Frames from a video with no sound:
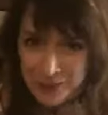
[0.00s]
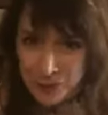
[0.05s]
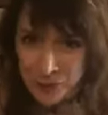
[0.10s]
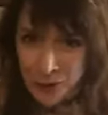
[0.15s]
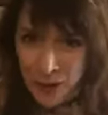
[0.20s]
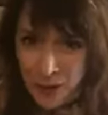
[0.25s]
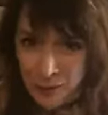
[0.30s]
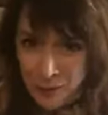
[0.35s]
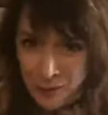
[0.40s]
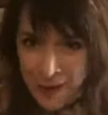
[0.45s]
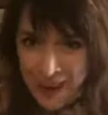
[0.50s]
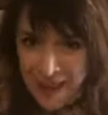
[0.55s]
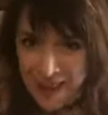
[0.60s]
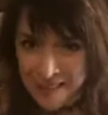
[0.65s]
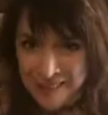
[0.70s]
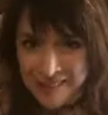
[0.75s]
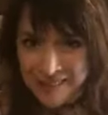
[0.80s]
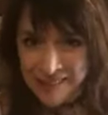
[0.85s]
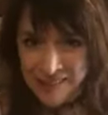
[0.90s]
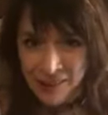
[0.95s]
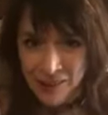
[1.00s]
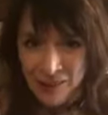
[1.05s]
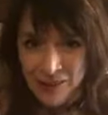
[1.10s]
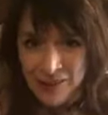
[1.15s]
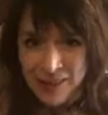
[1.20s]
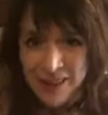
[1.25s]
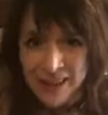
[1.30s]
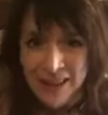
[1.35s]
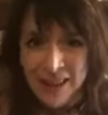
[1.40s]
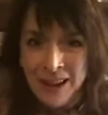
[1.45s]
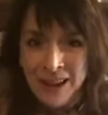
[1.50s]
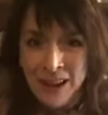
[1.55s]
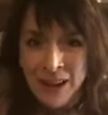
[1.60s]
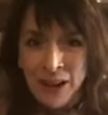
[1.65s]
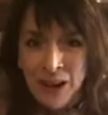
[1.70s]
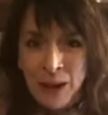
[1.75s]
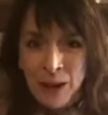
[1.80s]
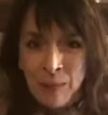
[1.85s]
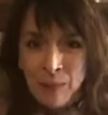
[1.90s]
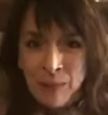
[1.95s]
12 pages long,
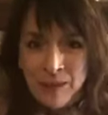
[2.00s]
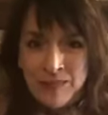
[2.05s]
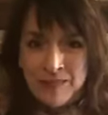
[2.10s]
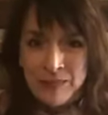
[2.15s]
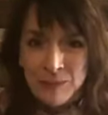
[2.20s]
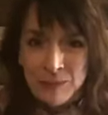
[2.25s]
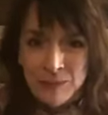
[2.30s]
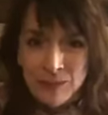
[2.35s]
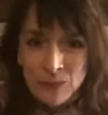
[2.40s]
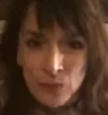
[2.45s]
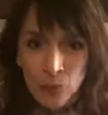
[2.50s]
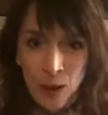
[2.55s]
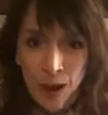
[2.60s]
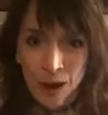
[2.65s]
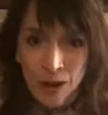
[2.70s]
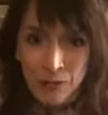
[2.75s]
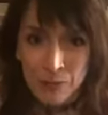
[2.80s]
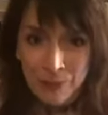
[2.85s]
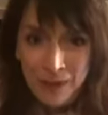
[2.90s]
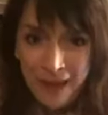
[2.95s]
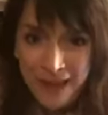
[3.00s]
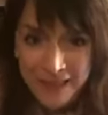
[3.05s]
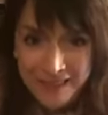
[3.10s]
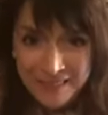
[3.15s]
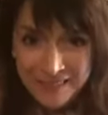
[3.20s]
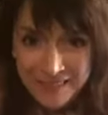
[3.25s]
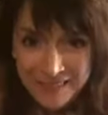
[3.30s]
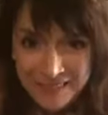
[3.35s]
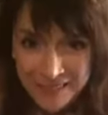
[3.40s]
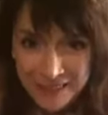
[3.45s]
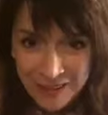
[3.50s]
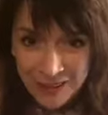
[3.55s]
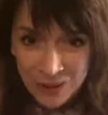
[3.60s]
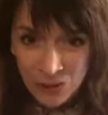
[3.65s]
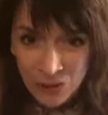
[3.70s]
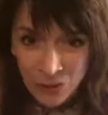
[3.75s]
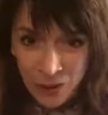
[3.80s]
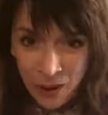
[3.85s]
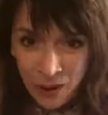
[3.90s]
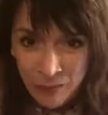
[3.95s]
because it was 12 pages.
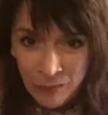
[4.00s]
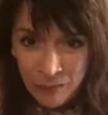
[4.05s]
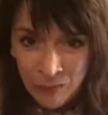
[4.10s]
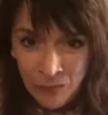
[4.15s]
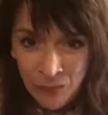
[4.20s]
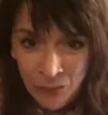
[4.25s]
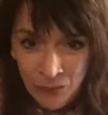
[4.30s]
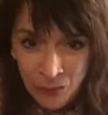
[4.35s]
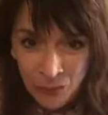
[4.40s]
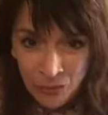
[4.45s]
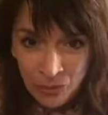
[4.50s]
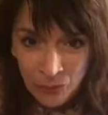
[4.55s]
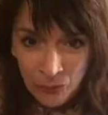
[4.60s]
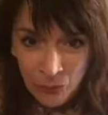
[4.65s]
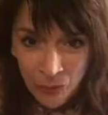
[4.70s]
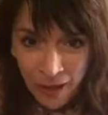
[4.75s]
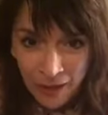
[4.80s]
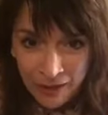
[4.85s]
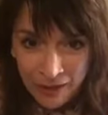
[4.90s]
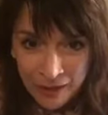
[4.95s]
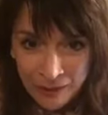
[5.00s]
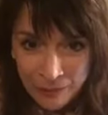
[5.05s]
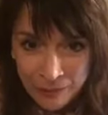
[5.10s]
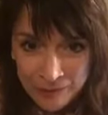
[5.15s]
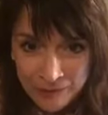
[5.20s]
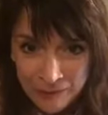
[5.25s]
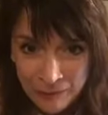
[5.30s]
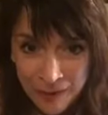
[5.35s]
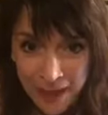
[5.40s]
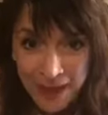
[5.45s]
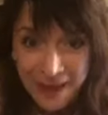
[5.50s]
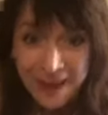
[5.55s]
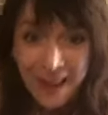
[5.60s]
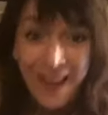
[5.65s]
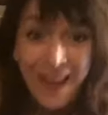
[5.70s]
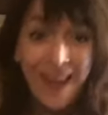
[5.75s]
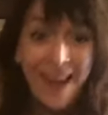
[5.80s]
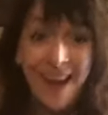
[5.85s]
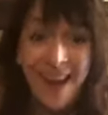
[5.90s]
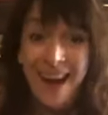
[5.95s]
You are more than welcome, Saman.
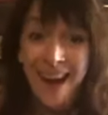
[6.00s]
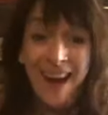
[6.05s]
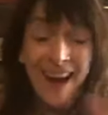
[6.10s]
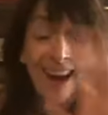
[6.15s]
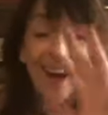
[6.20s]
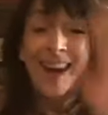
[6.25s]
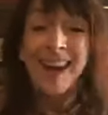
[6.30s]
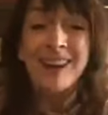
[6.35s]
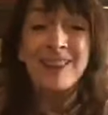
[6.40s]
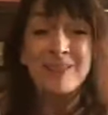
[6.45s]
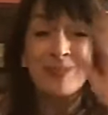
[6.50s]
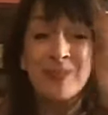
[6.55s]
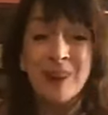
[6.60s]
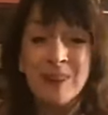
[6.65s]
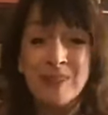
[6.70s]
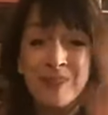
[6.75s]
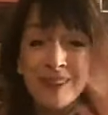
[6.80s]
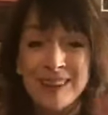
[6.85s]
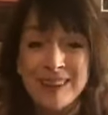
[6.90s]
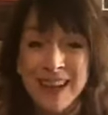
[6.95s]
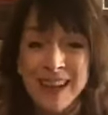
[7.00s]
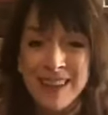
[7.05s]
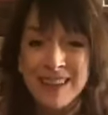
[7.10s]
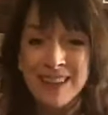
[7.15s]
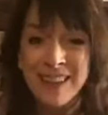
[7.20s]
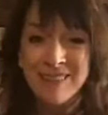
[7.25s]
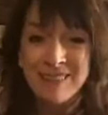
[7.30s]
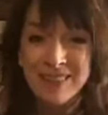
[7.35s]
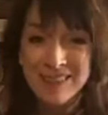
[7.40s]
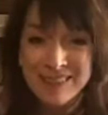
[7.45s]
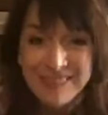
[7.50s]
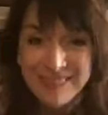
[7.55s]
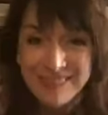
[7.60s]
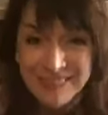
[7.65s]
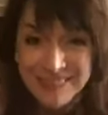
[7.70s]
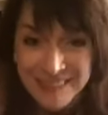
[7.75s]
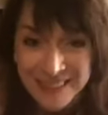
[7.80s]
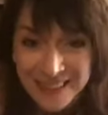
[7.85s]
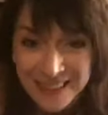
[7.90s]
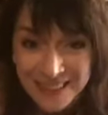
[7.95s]
Hi, Robert. How lovely to
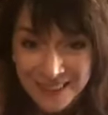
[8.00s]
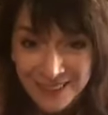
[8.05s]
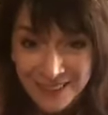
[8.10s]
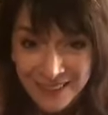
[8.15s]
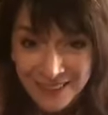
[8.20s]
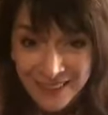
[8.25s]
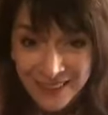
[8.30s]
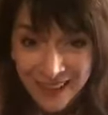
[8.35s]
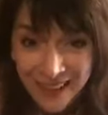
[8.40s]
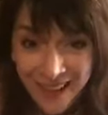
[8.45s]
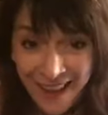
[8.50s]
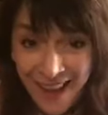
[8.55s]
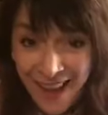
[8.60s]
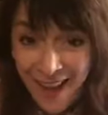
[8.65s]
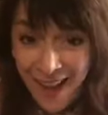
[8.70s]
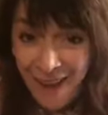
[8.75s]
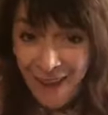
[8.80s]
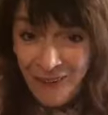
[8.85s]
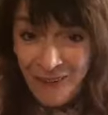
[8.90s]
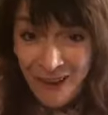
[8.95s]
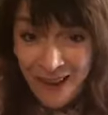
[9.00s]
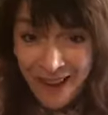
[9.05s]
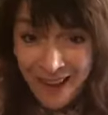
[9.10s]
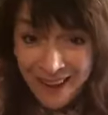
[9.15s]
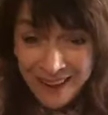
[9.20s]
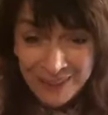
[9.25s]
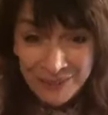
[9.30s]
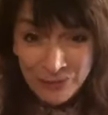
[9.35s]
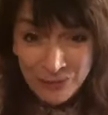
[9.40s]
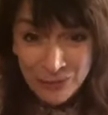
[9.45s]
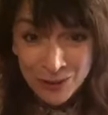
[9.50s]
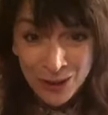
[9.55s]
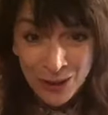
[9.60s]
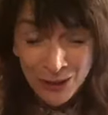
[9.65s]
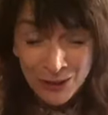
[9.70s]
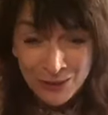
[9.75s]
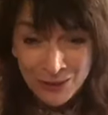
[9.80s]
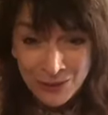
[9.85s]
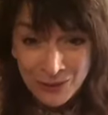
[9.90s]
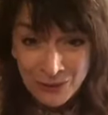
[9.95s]
see you. Oh, hi,
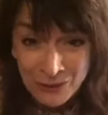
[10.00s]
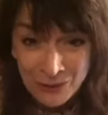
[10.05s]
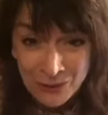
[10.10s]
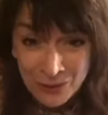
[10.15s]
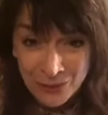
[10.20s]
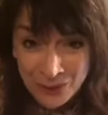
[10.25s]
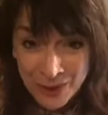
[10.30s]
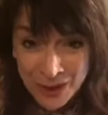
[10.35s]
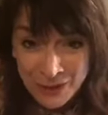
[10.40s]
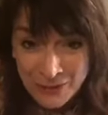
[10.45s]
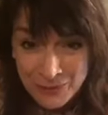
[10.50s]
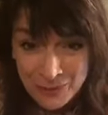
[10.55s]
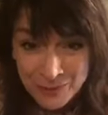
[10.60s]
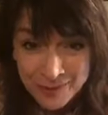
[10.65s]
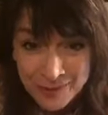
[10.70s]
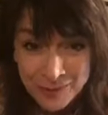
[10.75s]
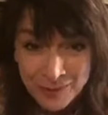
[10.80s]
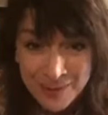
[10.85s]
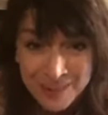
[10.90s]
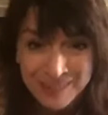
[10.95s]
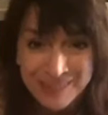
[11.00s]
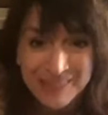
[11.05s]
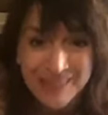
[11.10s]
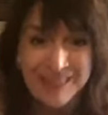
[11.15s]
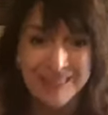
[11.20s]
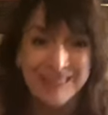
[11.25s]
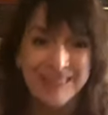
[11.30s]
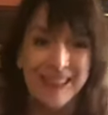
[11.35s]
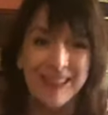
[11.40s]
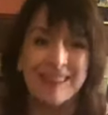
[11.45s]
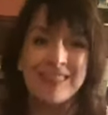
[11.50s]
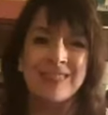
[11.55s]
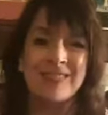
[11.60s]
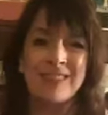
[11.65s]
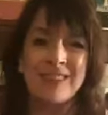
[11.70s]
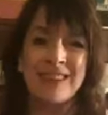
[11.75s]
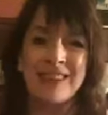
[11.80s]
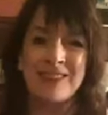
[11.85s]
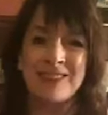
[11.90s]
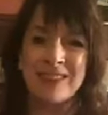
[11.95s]
Fiona, all the way from Switzerland. That's
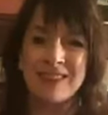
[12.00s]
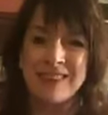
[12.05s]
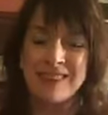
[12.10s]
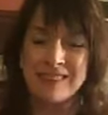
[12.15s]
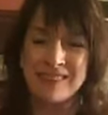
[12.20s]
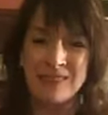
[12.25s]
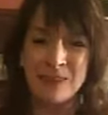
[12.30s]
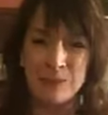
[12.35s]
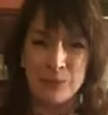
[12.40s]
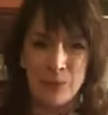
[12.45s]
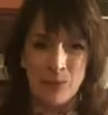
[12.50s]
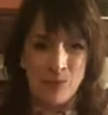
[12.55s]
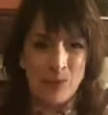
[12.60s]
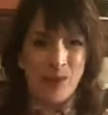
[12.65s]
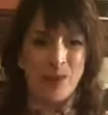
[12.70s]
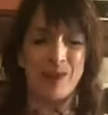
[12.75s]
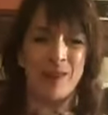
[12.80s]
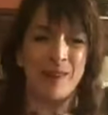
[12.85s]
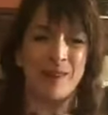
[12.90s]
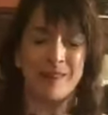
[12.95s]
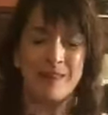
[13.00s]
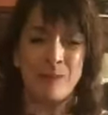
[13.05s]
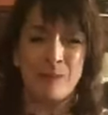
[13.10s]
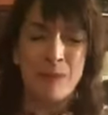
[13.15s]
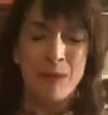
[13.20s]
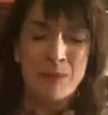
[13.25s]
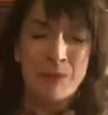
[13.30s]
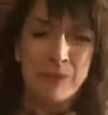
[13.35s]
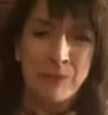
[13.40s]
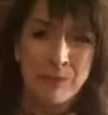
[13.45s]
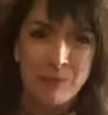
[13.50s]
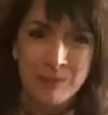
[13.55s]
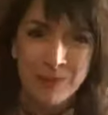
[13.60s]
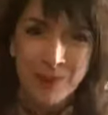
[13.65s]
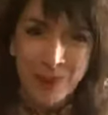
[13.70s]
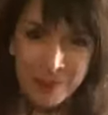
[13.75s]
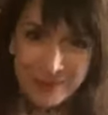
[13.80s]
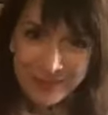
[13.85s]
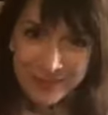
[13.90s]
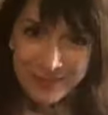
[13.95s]
really, really super. We've got lots of people from
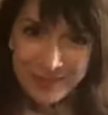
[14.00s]
lots of